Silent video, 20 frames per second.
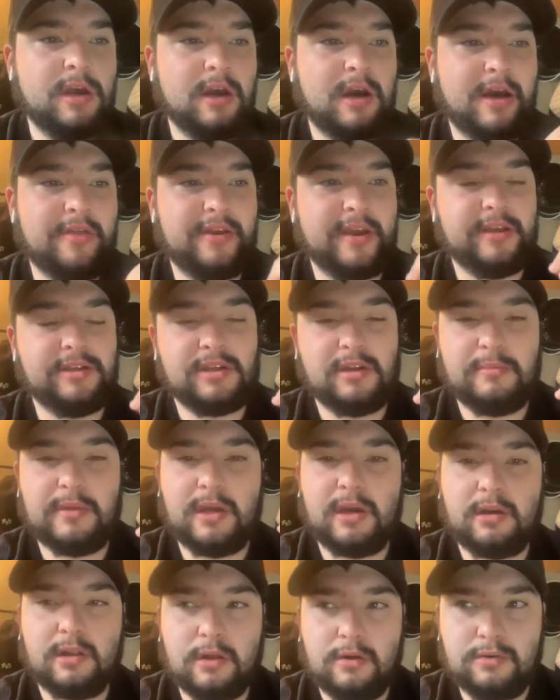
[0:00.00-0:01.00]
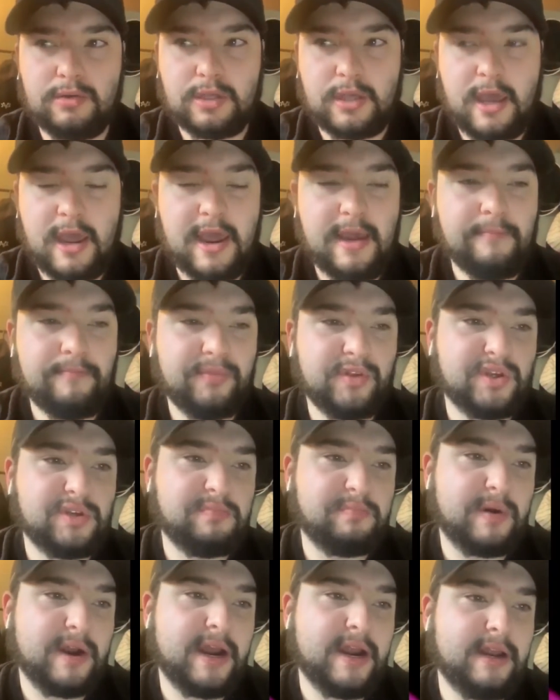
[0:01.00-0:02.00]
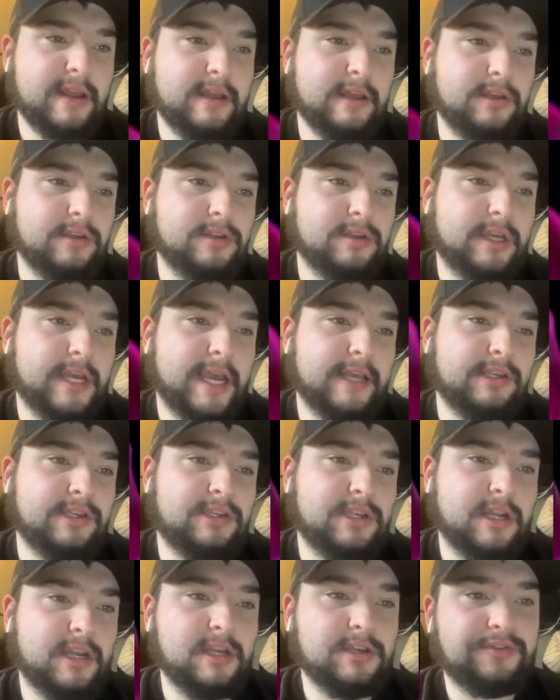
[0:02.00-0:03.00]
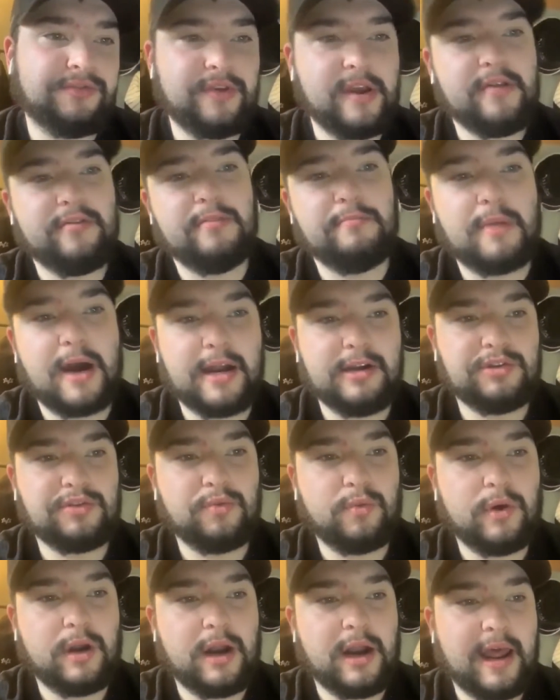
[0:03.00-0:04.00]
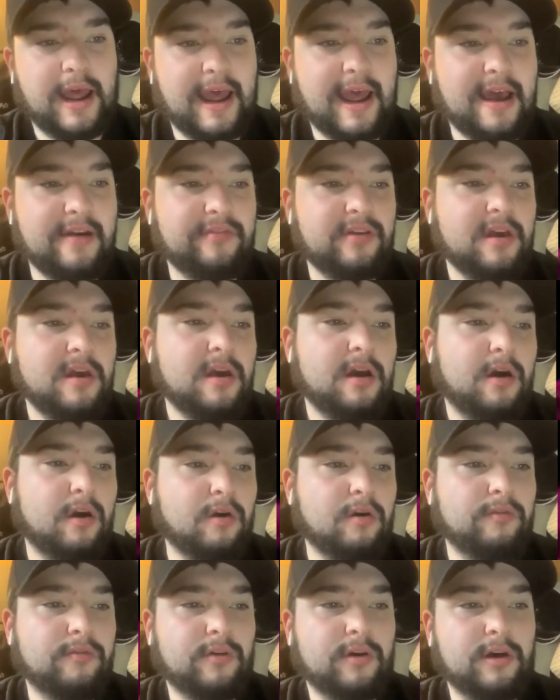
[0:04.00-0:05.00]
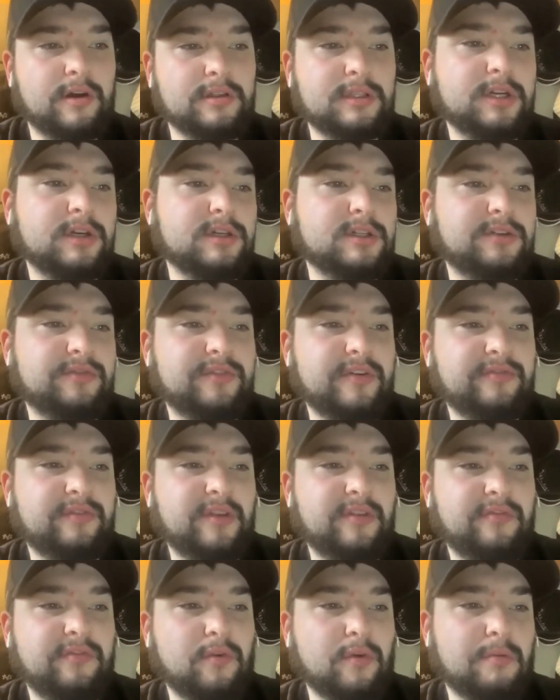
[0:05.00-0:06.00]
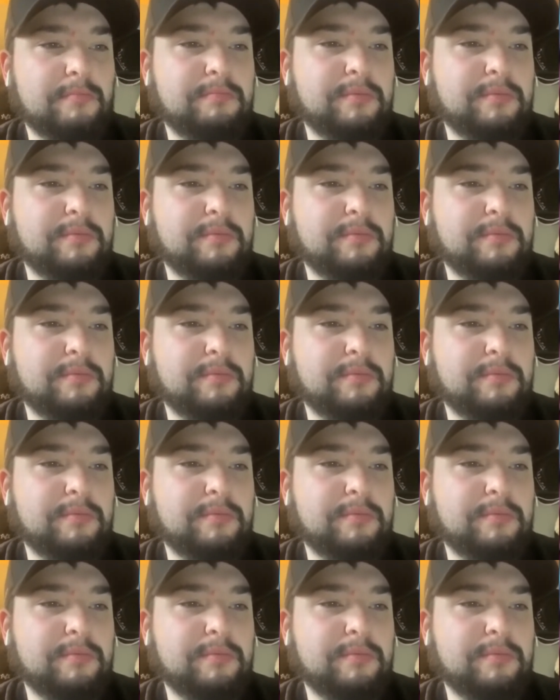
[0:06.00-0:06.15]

I think it's going to be a close game. The spread is Kansas City is favored -1.5. Over/under is 54